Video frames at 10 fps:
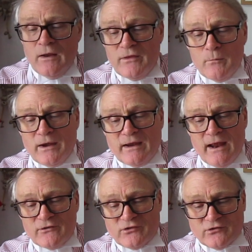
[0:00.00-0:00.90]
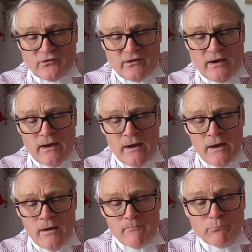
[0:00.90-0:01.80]
Then we get to the
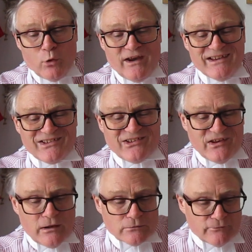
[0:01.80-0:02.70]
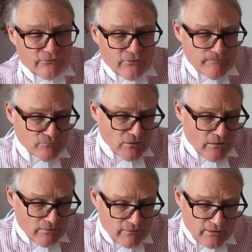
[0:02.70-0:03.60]
book
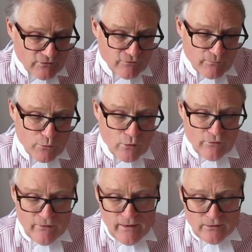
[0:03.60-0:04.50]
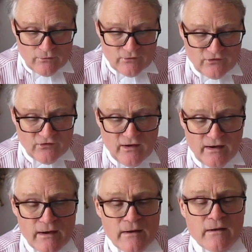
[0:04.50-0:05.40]
itself, the end of the book there. You can see